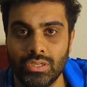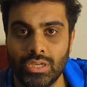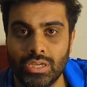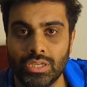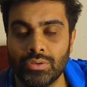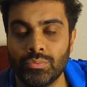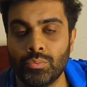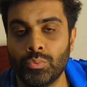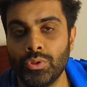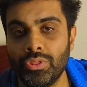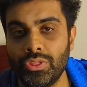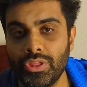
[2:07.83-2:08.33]

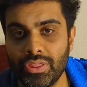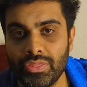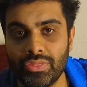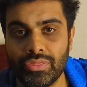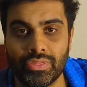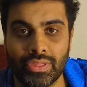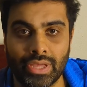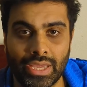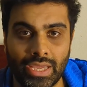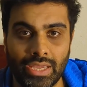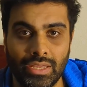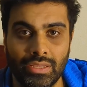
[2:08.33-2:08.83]
And
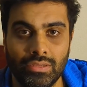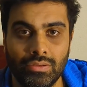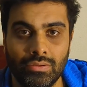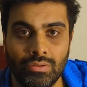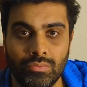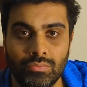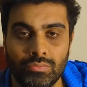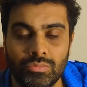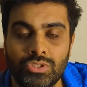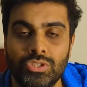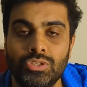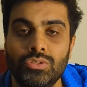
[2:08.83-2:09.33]
within that,
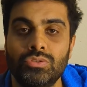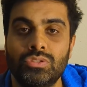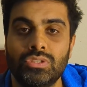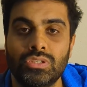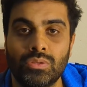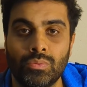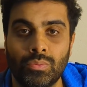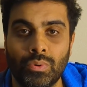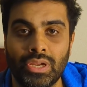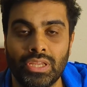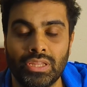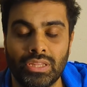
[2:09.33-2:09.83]
due to
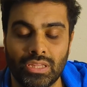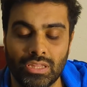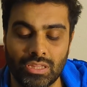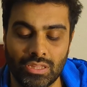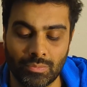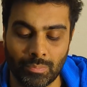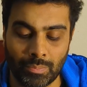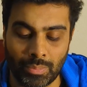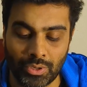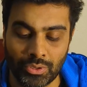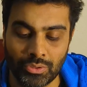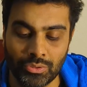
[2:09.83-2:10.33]
the way
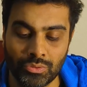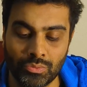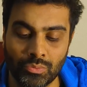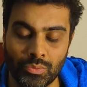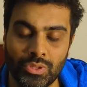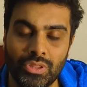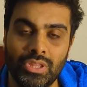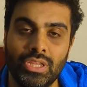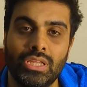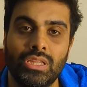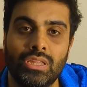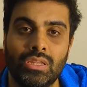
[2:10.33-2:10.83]
the bone
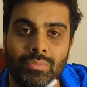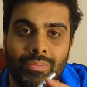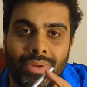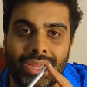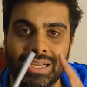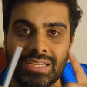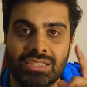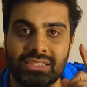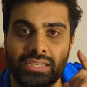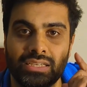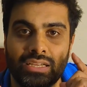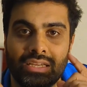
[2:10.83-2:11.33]
within the
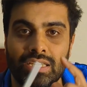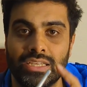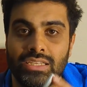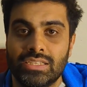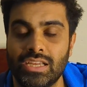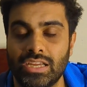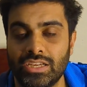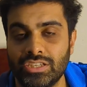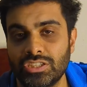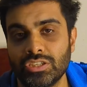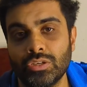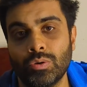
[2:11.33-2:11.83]
maxilla
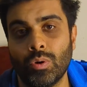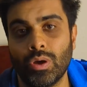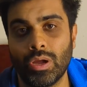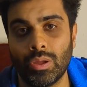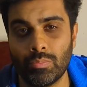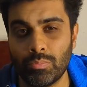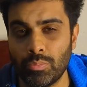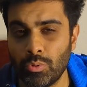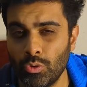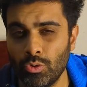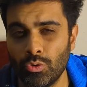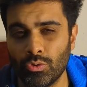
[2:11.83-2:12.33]
is actually
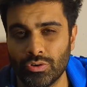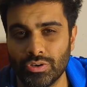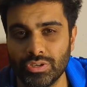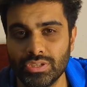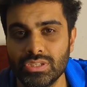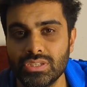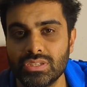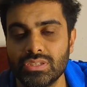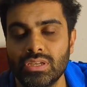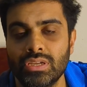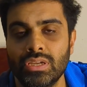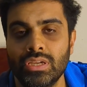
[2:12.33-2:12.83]
quite
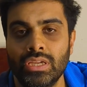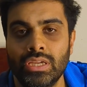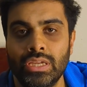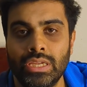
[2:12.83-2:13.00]
porous,